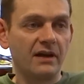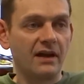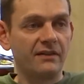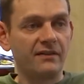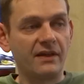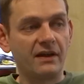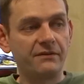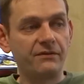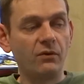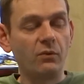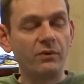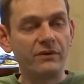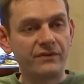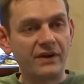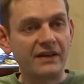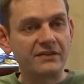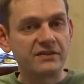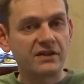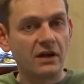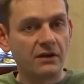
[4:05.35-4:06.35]
and therefore we've
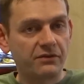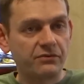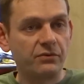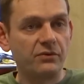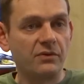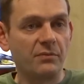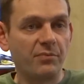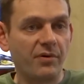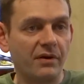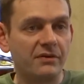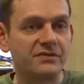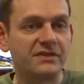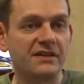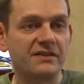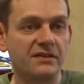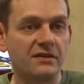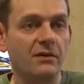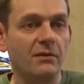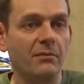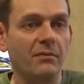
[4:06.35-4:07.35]
had to go through the
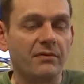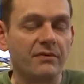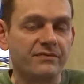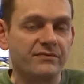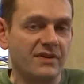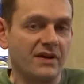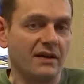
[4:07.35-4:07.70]
process a number of